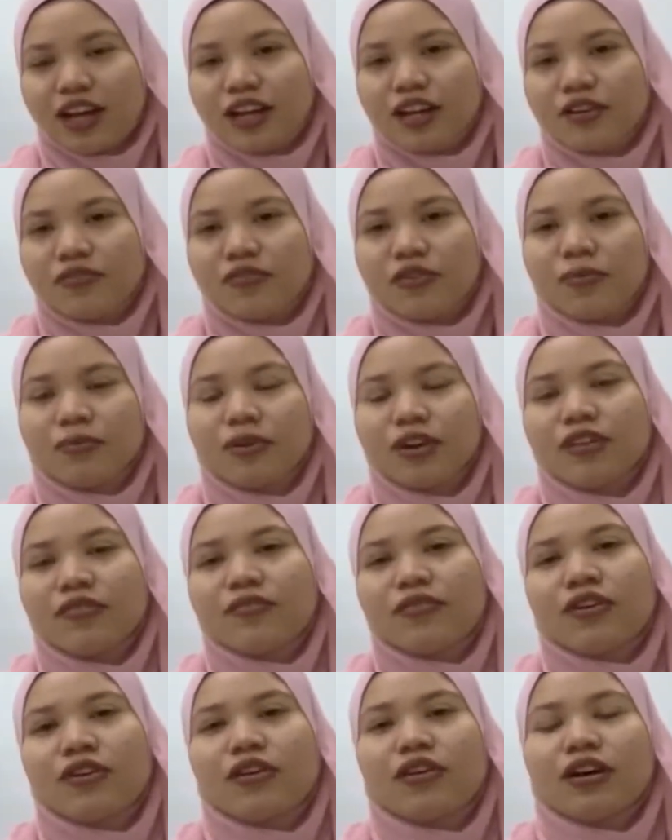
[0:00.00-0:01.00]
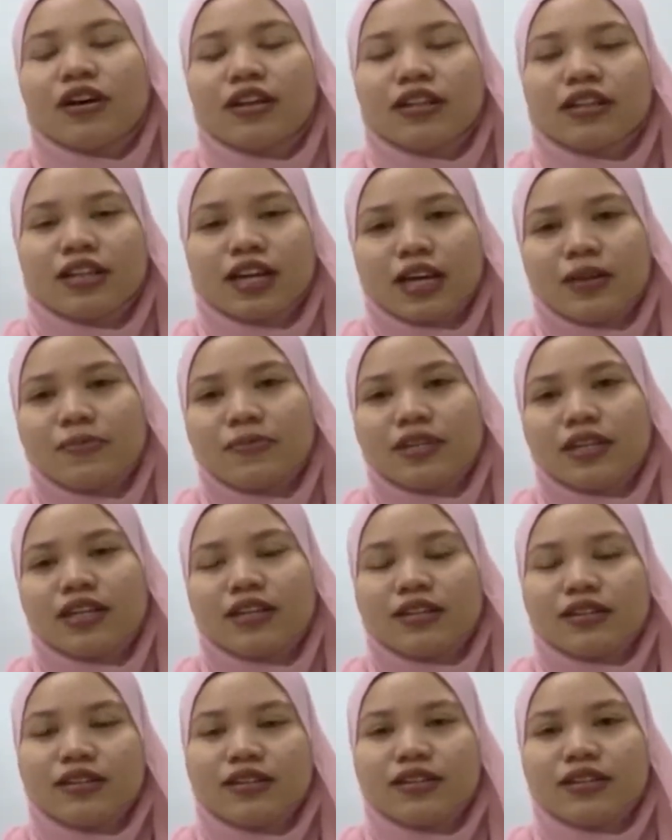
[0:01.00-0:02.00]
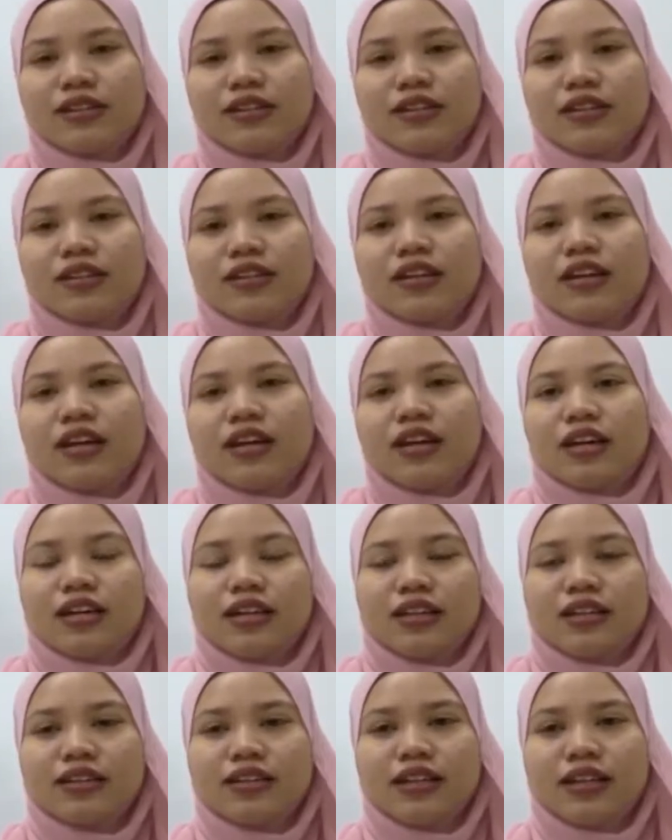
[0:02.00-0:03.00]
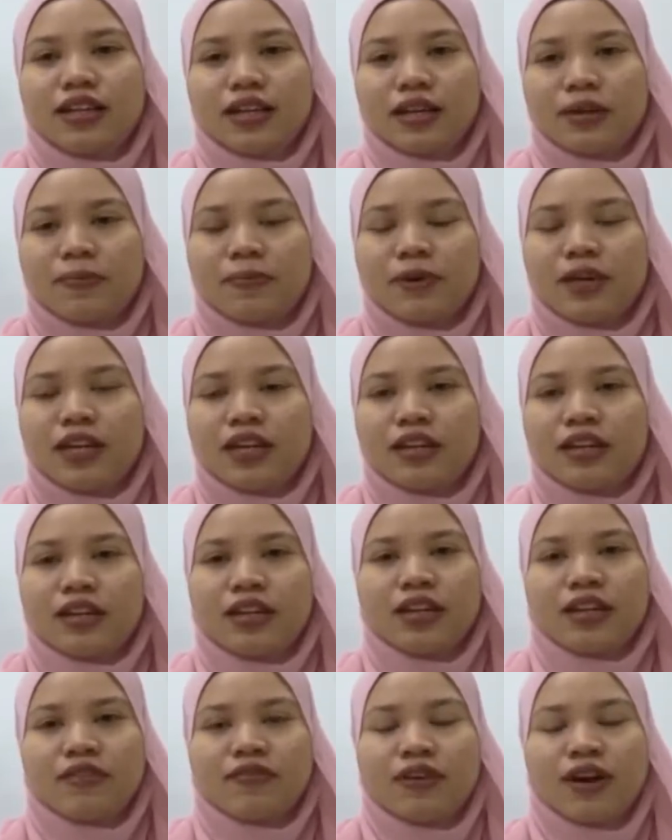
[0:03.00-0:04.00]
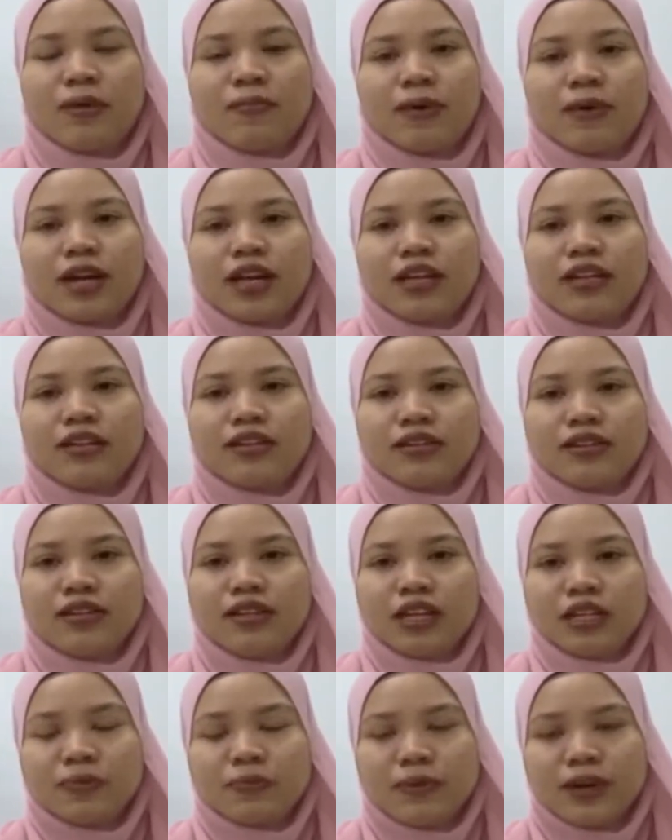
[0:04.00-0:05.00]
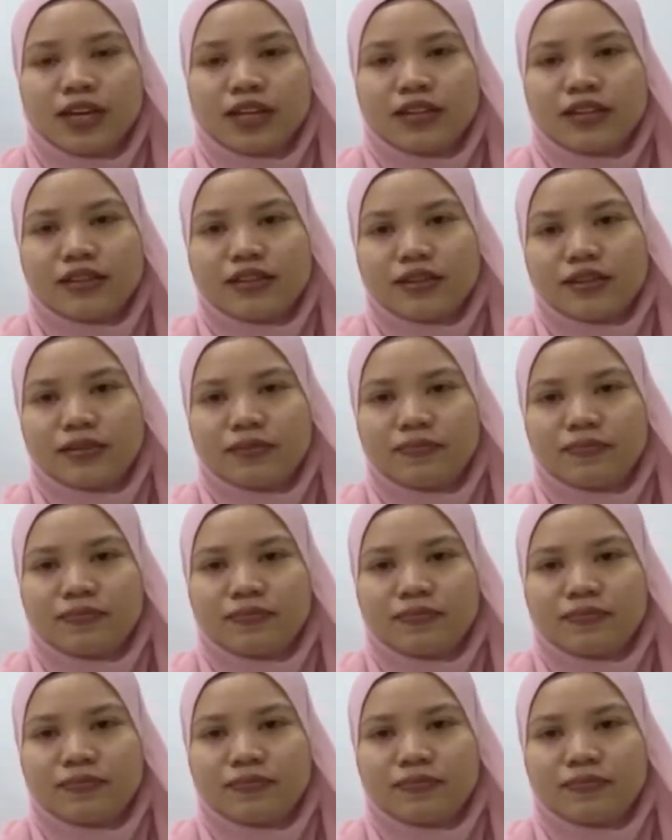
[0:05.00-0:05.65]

The formula for times interest earned is EBIT divided by interest expense.